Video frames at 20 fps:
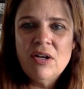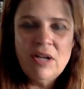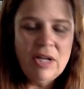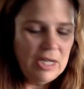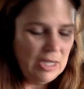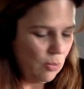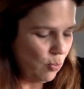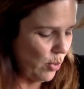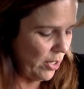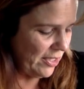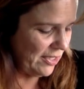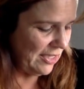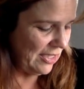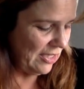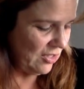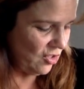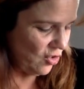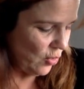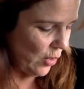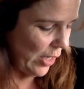uh, once
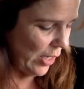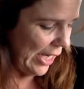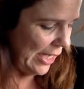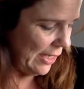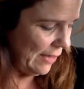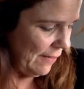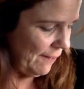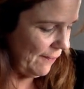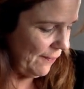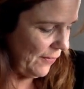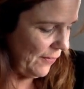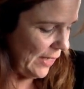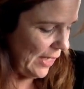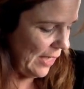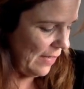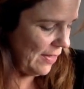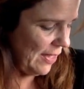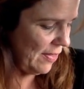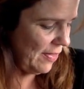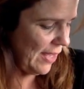it's dry,
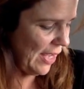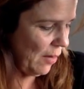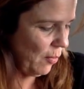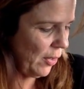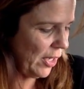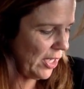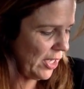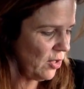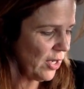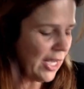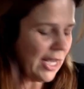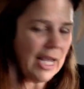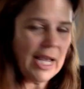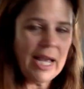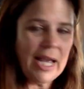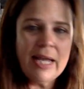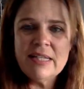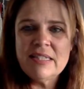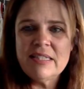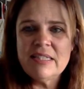and then that way you can
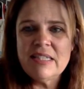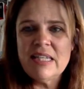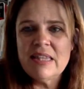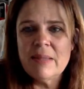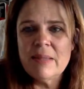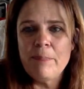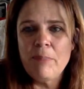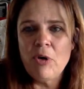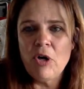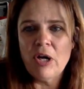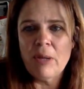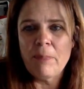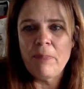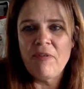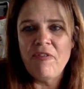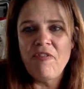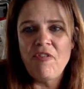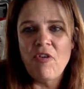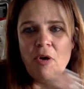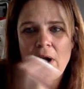kind of see the book
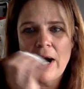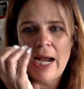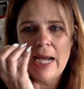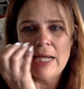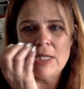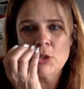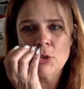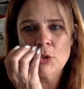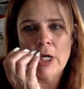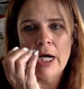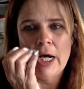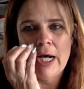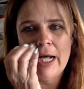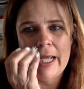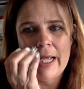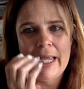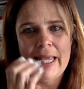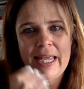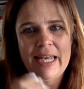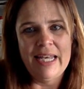before I
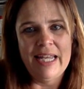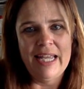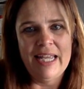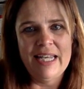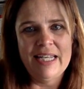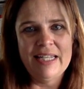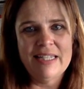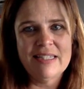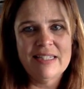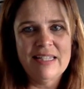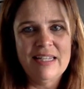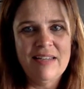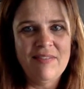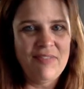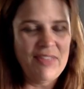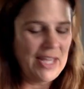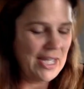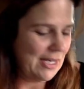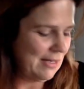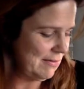draw in it,
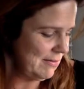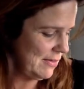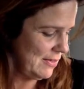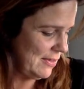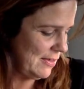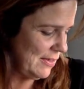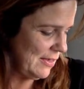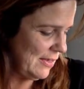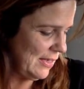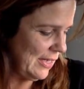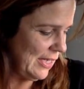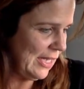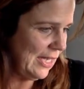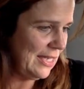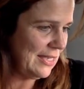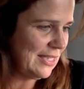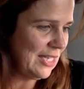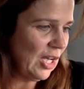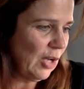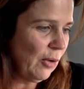if that uh,
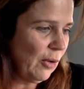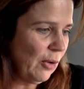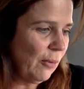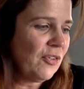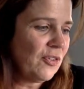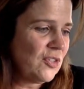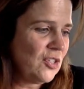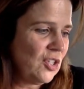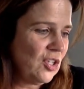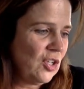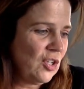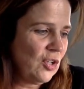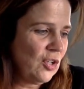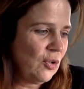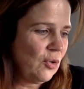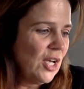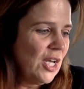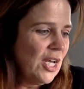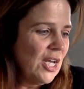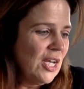is helpful to
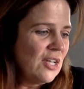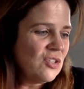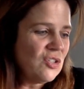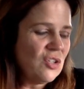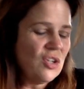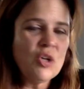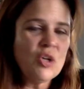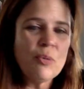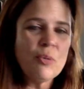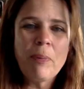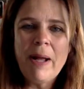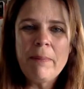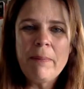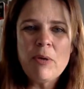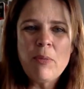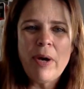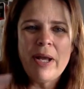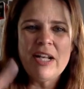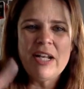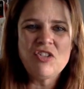you. So you
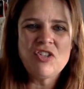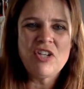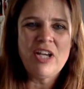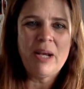probably want to